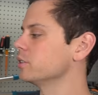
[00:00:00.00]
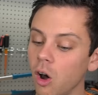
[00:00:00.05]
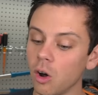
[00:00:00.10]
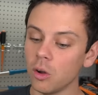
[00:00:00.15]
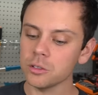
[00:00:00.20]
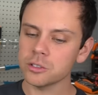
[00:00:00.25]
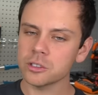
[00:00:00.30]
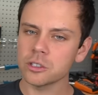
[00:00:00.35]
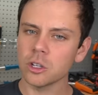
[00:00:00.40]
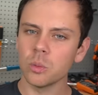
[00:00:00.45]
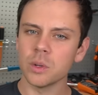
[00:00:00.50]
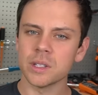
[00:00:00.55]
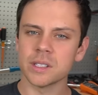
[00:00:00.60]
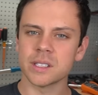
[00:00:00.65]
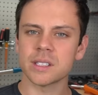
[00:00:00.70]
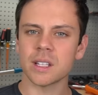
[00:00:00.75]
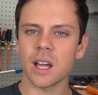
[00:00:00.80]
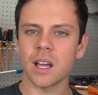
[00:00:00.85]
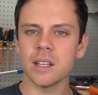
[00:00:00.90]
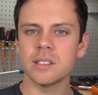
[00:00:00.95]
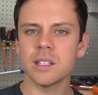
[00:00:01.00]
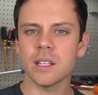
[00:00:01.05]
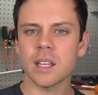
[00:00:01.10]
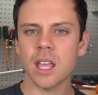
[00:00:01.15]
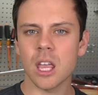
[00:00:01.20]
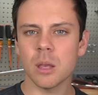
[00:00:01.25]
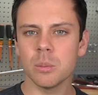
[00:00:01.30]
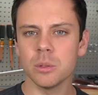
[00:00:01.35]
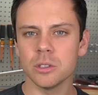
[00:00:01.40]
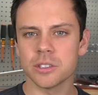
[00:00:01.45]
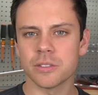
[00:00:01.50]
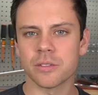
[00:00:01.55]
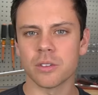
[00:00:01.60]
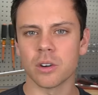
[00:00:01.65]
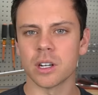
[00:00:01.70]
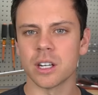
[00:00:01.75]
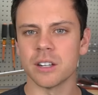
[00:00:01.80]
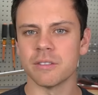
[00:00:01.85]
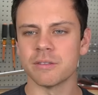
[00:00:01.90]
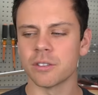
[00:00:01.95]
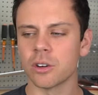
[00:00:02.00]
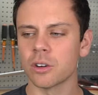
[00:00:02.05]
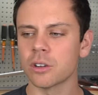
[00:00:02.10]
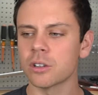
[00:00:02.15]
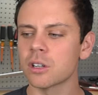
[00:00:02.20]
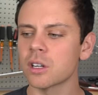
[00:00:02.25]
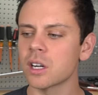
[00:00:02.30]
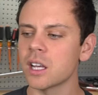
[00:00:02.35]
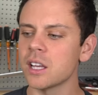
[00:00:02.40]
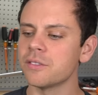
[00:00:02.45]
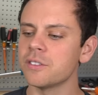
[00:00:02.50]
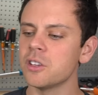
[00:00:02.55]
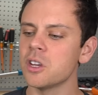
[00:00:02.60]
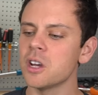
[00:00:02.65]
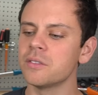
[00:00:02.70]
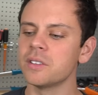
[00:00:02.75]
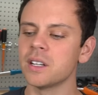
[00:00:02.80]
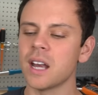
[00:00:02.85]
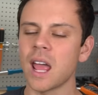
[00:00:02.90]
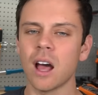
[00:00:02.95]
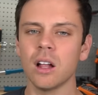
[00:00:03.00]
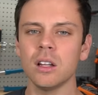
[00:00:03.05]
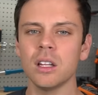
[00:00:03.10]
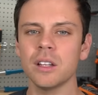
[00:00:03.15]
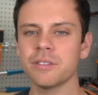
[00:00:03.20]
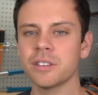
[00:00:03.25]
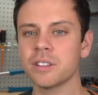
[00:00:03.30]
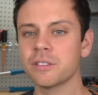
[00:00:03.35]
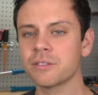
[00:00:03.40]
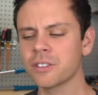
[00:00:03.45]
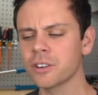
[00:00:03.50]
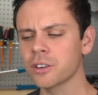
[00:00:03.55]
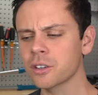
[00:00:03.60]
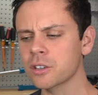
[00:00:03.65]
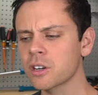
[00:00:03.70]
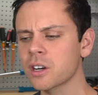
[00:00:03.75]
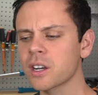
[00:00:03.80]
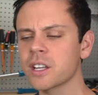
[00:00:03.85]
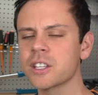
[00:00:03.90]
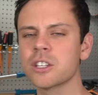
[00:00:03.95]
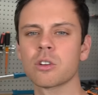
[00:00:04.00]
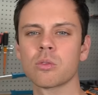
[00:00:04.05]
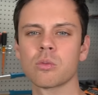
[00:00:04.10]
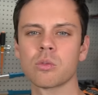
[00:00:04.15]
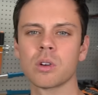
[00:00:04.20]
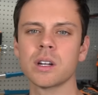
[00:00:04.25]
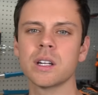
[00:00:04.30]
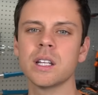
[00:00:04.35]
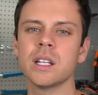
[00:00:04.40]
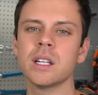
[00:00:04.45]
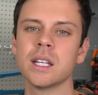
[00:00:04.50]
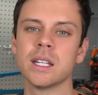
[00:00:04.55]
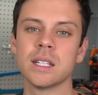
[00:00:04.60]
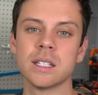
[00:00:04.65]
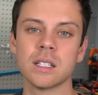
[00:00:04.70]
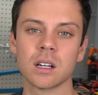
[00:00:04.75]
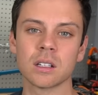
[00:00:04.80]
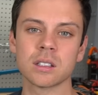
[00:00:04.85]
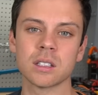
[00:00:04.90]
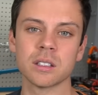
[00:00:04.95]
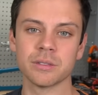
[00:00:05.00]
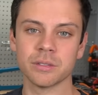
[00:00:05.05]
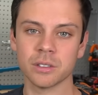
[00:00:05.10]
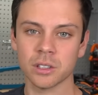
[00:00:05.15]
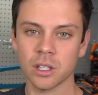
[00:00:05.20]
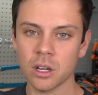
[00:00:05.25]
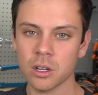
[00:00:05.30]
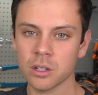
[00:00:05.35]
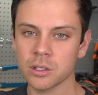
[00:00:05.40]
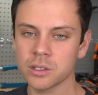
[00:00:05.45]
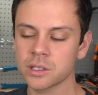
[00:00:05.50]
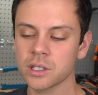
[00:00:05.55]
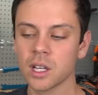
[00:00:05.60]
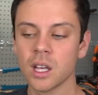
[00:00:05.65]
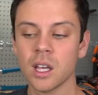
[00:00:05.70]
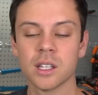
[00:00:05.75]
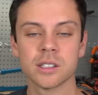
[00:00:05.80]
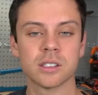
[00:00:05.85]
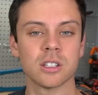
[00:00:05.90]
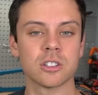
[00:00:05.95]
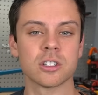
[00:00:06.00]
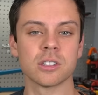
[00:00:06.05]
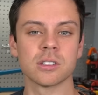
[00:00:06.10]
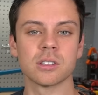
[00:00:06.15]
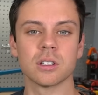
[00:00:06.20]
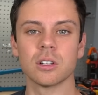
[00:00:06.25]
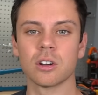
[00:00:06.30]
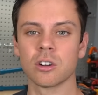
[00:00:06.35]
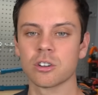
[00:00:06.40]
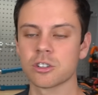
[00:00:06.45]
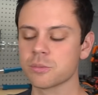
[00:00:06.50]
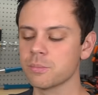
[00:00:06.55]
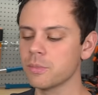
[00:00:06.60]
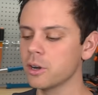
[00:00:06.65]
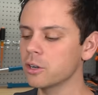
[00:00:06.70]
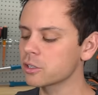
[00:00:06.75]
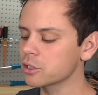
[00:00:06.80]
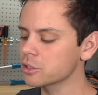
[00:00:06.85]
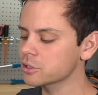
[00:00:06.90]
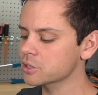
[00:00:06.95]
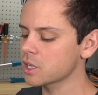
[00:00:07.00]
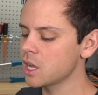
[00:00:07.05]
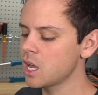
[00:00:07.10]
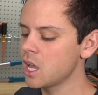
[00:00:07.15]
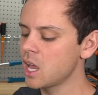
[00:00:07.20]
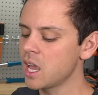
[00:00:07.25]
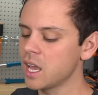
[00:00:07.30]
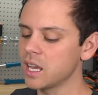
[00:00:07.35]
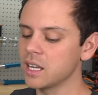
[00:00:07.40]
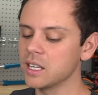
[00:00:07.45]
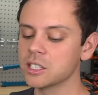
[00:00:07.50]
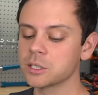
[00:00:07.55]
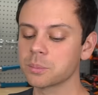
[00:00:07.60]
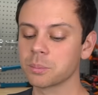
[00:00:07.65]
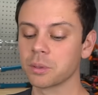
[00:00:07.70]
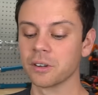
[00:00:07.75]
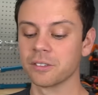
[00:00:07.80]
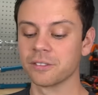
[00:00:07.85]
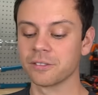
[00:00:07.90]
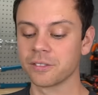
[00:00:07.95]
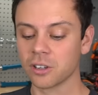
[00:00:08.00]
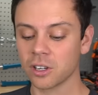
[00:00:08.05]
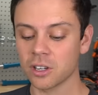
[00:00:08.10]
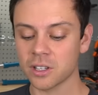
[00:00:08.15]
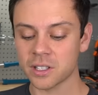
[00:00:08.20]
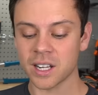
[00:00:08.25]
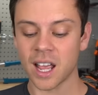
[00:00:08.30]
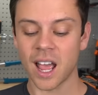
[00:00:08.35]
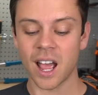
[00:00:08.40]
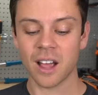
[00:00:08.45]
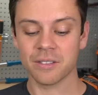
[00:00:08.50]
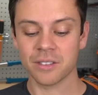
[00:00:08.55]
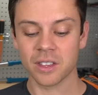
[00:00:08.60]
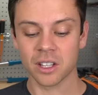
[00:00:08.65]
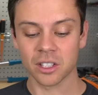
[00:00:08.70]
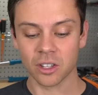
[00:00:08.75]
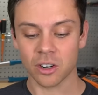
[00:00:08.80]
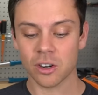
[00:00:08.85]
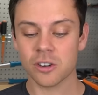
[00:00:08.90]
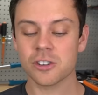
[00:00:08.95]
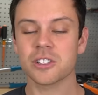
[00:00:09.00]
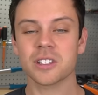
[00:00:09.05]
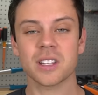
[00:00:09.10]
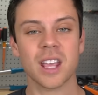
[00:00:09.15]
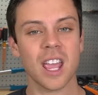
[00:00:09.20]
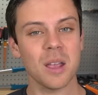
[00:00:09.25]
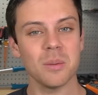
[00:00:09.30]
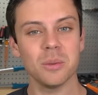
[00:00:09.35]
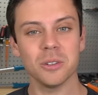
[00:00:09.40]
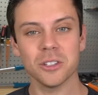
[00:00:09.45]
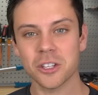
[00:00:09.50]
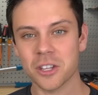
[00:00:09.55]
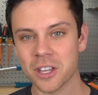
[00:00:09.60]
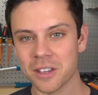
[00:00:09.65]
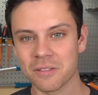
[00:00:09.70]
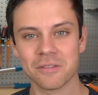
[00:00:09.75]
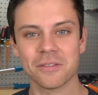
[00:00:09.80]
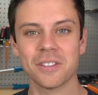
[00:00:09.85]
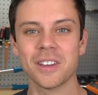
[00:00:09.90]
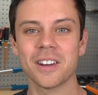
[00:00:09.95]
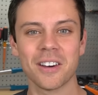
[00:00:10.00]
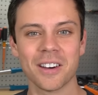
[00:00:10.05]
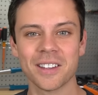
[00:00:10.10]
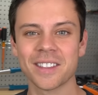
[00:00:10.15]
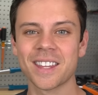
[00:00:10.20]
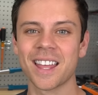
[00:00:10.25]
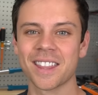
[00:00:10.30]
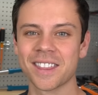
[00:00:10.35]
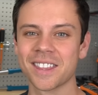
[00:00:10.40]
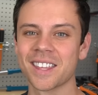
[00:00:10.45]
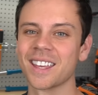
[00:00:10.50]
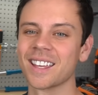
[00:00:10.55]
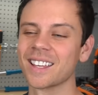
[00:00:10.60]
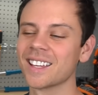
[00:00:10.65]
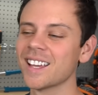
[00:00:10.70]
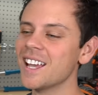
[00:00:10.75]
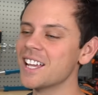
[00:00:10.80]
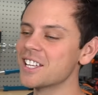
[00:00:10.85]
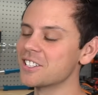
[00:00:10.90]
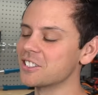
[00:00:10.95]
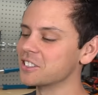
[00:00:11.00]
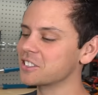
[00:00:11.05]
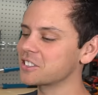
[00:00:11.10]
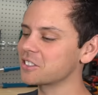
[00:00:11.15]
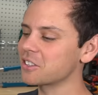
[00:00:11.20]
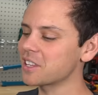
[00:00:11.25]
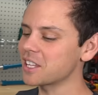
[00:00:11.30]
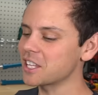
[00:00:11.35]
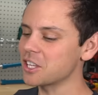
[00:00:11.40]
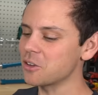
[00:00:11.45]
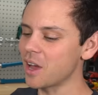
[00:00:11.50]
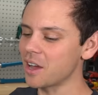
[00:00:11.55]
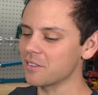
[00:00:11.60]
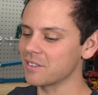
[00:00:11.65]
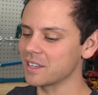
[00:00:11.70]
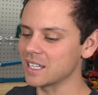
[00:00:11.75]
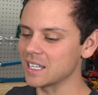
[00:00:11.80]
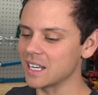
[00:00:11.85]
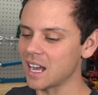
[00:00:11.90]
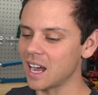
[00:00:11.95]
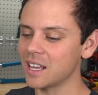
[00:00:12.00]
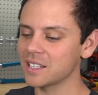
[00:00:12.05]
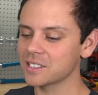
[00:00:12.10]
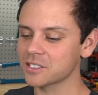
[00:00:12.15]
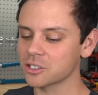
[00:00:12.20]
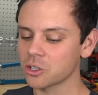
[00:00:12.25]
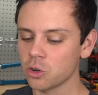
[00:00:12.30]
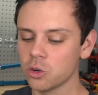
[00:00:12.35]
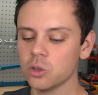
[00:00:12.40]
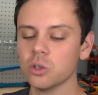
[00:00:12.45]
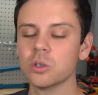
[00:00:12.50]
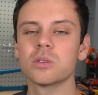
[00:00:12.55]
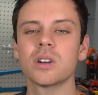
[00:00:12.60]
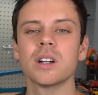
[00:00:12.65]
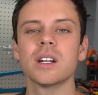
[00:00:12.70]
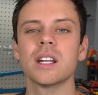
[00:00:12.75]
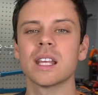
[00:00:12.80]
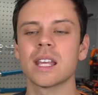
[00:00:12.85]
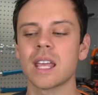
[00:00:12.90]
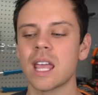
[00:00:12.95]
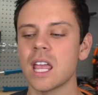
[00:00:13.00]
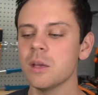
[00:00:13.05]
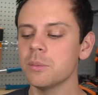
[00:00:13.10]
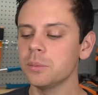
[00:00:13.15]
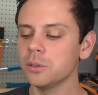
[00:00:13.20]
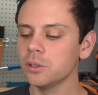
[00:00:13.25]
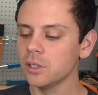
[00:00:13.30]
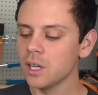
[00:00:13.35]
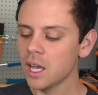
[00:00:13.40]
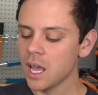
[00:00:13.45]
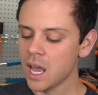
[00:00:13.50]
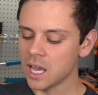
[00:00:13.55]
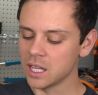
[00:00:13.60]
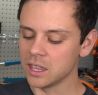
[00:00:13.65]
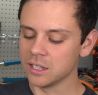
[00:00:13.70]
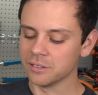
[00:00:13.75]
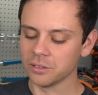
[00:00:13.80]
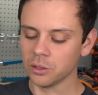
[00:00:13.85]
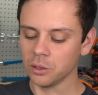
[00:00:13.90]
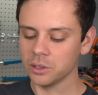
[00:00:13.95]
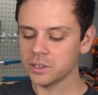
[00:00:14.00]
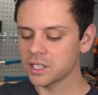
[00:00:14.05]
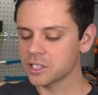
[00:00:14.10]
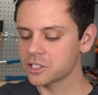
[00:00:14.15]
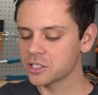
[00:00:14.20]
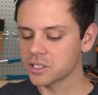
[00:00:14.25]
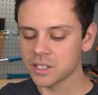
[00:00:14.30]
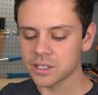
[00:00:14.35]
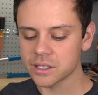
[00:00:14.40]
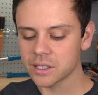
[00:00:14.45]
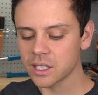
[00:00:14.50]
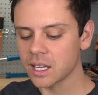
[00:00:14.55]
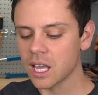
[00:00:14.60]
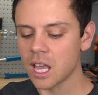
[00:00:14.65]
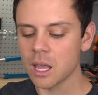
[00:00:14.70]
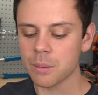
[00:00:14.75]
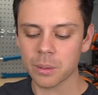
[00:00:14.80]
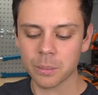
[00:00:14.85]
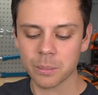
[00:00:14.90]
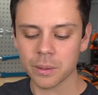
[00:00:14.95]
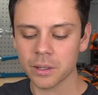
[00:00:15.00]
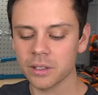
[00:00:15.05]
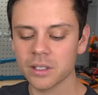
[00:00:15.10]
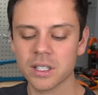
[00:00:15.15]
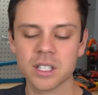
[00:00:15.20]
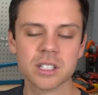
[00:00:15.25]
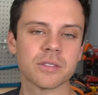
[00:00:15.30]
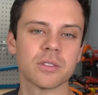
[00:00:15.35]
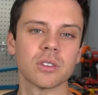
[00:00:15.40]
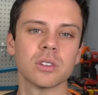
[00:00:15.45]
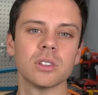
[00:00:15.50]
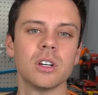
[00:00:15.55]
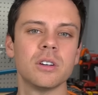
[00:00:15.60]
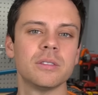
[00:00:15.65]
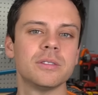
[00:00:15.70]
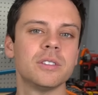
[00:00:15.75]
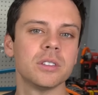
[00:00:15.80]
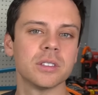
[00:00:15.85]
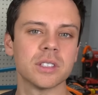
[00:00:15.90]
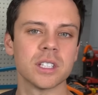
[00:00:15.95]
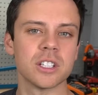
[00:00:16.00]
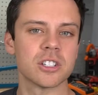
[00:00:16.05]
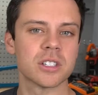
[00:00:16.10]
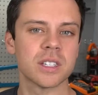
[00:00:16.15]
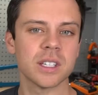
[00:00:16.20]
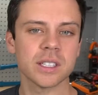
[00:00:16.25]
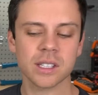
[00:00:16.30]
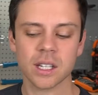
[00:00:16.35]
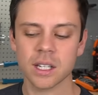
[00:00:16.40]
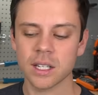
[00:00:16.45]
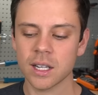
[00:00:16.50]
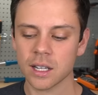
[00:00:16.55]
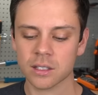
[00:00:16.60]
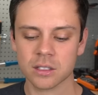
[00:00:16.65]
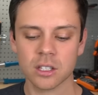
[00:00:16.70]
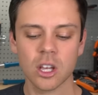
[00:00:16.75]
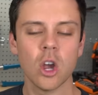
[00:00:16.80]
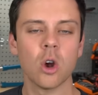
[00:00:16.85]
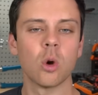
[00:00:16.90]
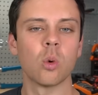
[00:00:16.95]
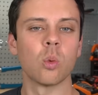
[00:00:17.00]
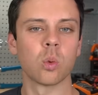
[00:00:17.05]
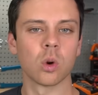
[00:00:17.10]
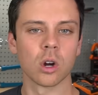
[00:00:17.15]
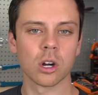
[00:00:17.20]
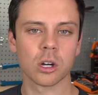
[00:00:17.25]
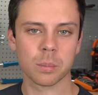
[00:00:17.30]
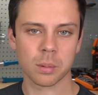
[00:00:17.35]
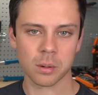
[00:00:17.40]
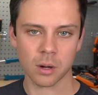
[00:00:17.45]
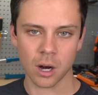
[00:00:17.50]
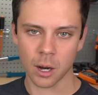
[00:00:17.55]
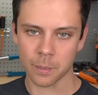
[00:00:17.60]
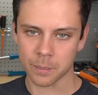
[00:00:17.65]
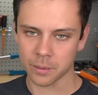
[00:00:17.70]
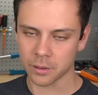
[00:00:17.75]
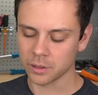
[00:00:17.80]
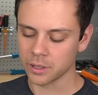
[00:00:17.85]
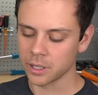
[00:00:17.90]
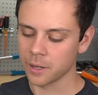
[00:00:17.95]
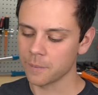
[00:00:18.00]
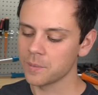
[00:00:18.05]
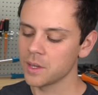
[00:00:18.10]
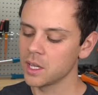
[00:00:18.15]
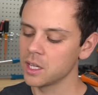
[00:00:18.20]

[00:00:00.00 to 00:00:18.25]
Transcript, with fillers: Also, when sizing cables for an inverter, if you have an L F inverter and you're running inductive loads such as large motors, it is preferred to have the largest cable you can fit on that thing, just so that you have a nice cool running cable and the voltage sensing capabilities for low voltage disconnect work properly.